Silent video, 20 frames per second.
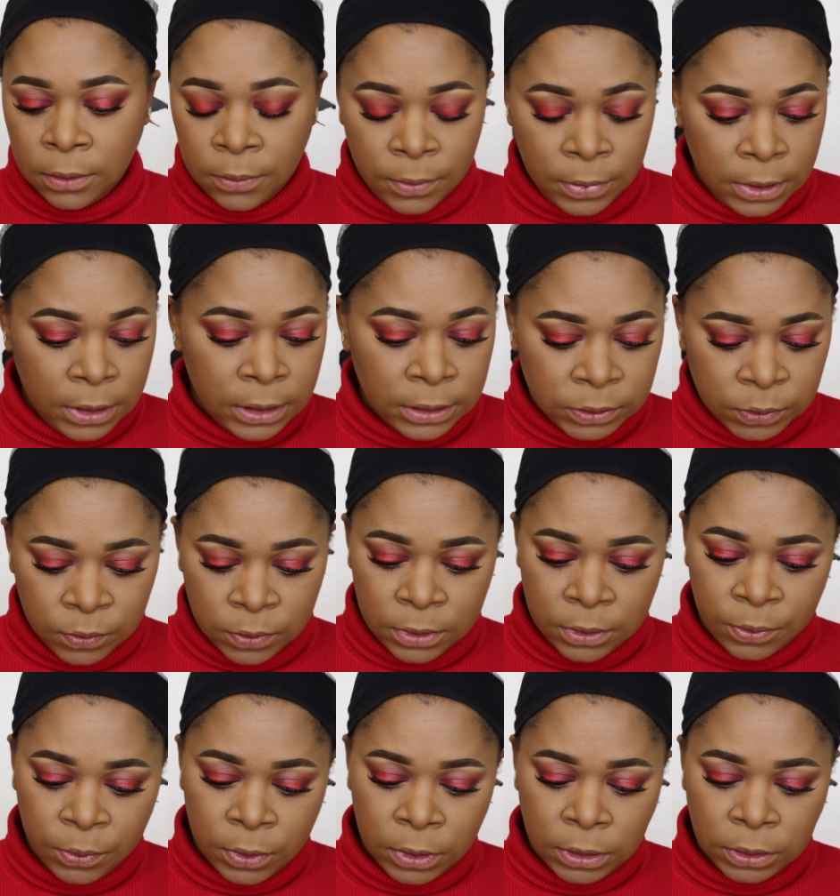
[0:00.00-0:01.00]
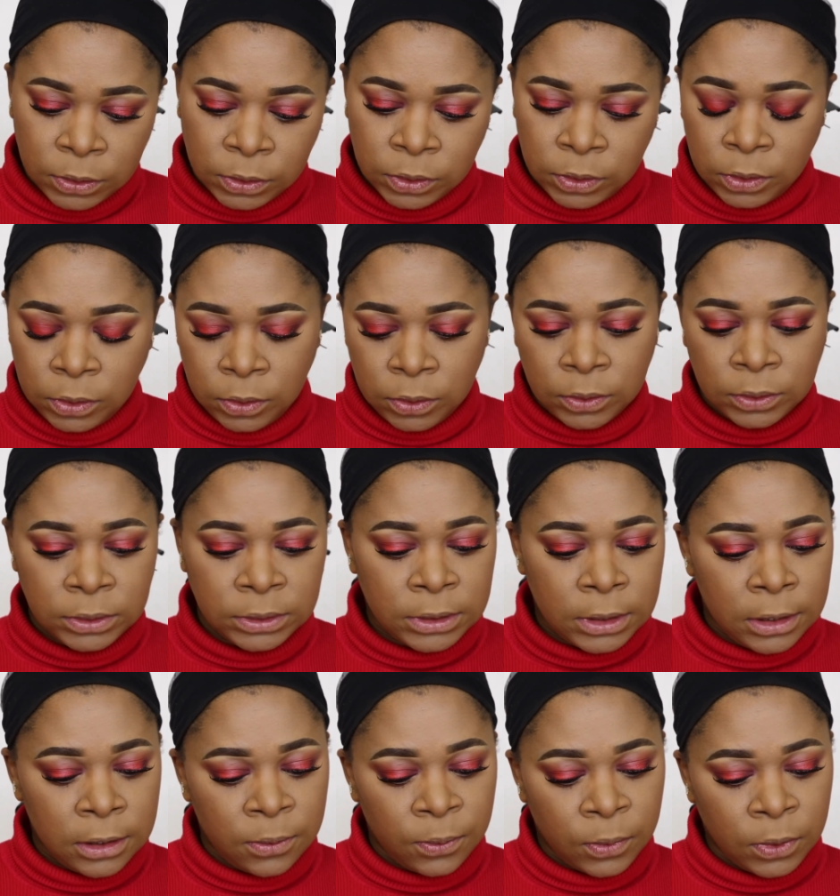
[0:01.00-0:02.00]
But that's what I'm going to use,
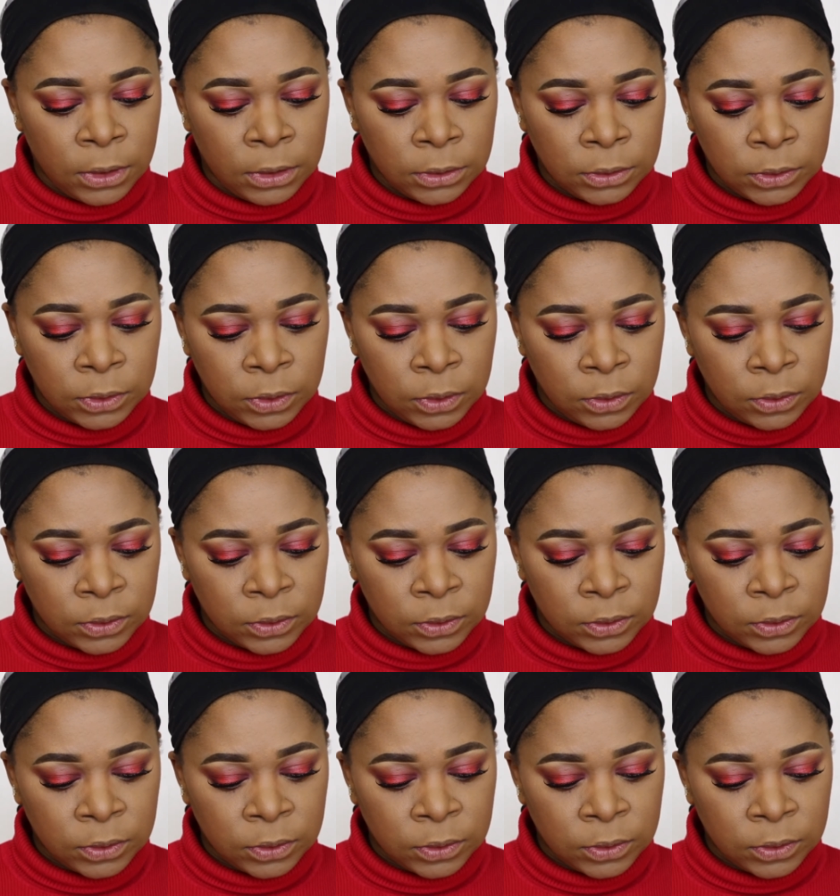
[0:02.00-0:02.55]
and I'm going to